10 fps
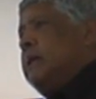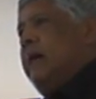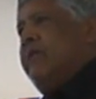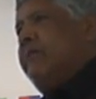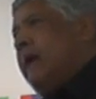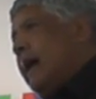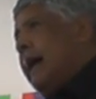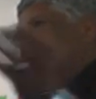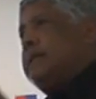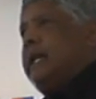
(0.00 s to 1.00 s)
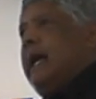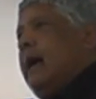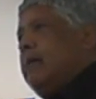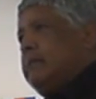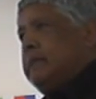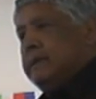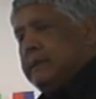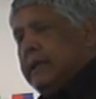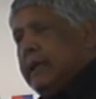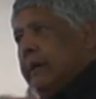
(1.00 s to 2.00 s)
They fly us out,
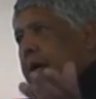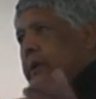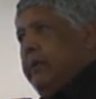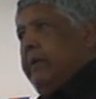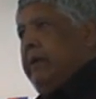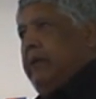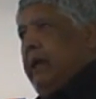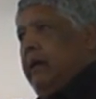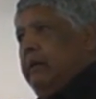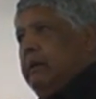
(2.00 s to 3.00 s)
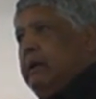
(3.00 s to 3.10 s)
they do everything.